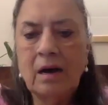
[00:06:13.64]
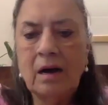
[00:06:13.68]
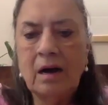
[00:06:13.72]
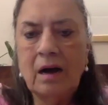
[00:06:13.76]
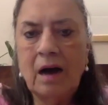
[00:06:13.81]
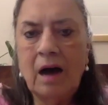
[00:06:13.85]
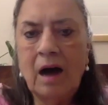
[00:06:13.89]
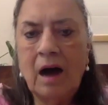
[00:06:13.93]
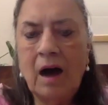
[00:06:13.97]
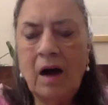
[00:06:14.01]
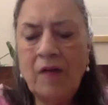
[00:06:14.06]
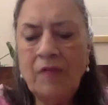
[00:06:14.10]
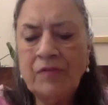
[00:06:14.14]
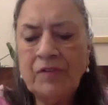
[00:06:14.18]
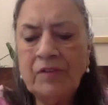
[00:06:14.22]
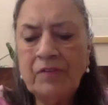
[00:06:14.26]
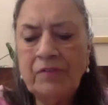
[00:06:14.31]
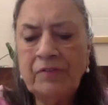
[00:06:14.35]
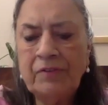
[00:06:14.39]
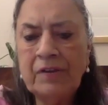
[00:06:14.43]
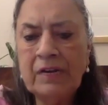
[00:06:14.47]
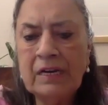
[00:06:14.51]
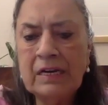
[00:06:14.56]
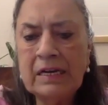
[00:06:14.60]
After
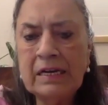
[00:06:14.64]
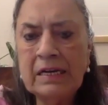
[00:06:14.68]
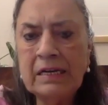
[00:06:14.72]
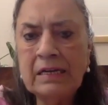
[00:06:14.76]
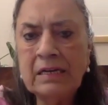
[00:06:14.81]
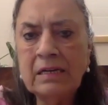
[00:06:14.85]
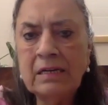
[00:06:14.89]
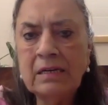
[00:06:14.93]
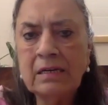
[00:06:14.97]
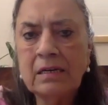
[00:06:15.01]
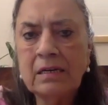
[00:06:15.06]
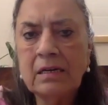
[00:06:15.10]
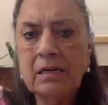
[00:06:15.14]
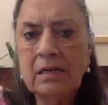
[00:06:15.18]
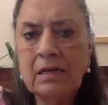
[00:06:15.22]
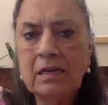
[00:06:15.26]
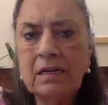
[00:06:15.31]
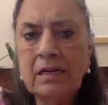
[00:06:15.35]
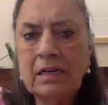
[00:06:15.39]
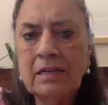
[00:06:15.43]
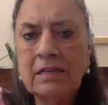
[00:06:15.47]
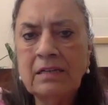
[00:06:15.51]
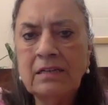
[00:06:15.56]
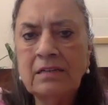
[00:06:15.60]
filling
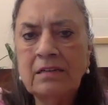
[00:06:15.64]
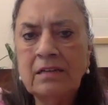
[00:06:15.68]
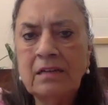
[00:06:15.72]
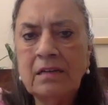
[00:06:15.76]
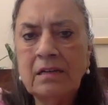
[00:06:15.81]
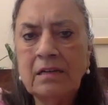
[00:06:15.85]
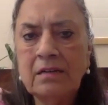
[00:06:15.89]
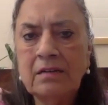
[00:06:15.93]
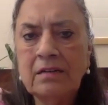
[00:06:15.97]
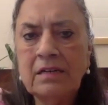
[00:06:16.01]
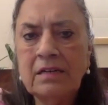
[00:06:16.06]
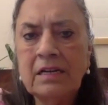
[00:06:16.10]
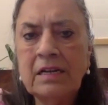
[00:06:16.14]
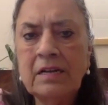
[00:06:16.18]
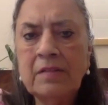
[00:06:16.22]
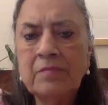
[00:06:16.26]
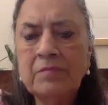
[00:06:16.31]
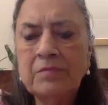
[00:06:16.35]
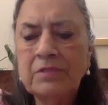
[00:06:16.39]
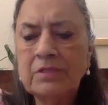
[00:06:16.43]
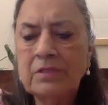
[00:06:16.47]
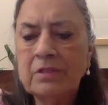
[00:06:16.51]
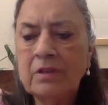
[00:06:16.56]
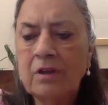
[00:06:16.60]
in reams
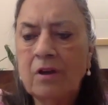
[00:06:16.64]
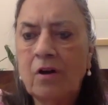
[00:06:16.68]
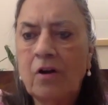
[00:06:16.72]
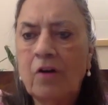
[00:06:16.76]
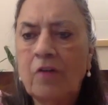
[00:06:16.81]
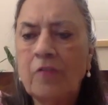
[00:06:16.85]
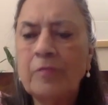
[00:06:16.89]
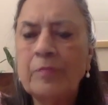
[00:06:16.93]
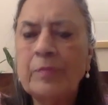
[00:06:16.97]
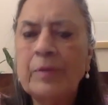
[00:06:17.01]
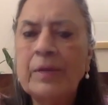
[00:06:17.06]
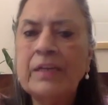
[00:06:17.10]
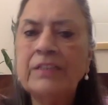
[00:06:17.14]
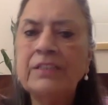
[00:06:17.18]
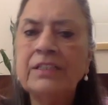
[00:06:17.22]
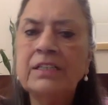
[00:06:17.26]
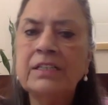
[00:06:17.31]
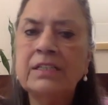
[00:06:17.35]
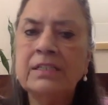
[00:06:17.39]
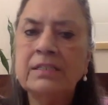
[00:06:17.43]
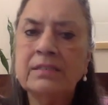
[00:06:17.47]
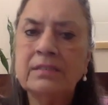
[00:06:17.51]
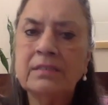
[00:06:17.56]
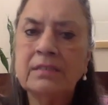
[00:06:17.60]
of
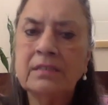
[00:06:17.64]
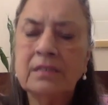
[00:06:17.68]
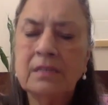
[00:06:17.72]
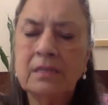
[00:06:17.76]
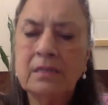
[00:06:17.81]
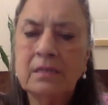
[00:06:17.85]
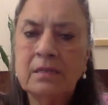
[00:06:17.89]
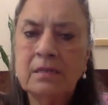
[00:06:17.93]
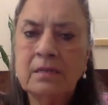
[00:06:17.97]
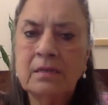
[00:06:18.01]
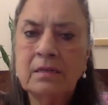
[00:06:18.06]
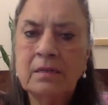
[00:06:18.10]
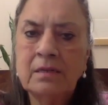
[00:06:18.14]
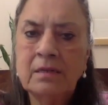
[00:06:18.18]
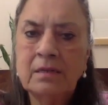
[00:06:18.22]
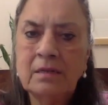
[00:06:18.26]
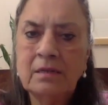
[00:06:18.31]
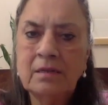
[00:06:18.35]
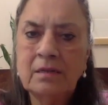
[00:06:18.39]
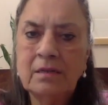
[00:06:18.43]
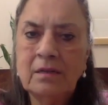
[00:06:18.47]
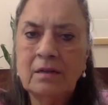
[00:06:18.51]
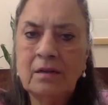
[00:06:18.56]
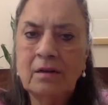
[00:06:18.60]
pages
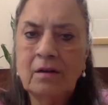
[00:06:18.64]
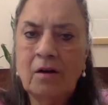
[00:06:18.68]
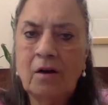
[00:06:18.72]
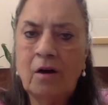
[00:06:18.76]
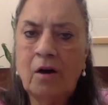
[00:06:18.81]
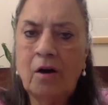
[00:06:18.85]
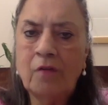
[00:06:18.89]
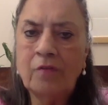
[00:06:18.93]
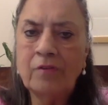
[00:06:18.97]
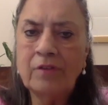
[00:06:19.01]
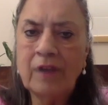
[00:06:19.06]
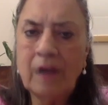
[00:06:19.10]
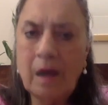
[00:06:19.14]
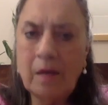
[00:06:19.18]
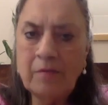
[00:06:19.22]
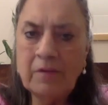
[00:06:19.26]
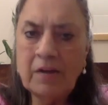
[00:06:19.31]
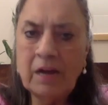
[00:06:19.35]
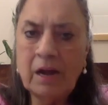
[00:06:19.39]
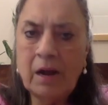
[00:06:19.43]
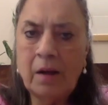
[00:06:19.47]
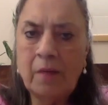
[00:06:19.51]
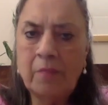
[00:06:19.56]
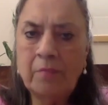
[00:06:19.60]
of Ram,
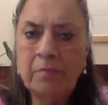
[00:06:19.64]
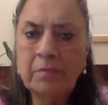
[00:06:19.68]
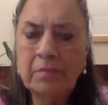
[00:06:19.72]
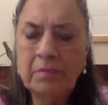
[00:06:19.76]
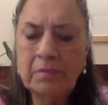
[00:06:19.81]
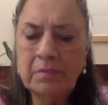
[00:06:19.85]
Ram,